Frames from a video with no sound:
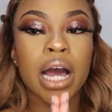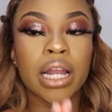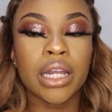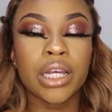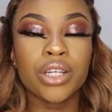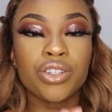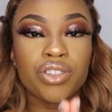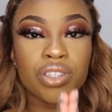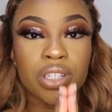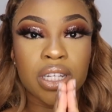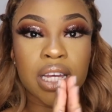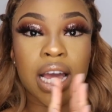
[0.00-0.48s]
I
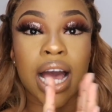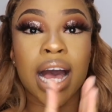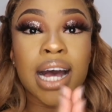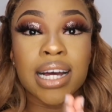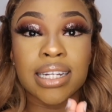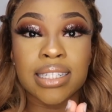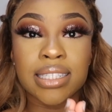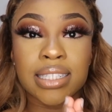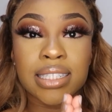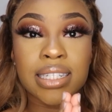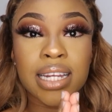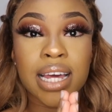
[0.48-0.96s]
literally
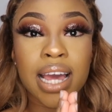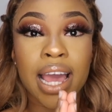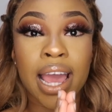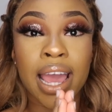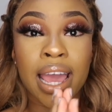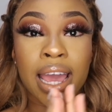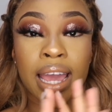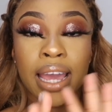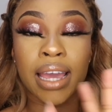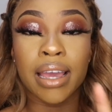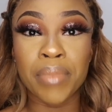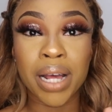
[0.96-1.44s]
had
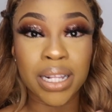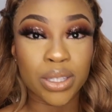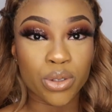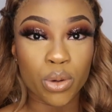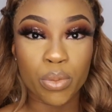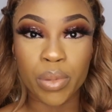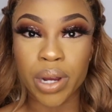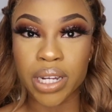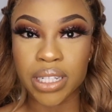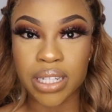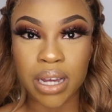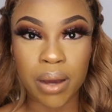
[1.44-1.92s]
a
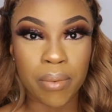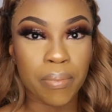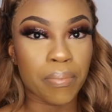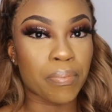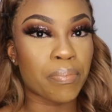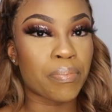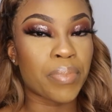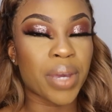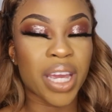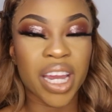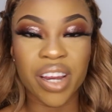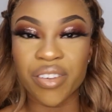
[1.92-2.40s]
mental breakdown,
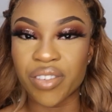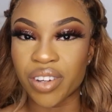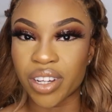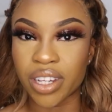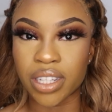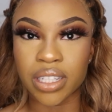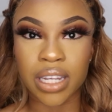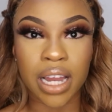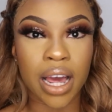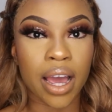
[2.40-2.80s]
period.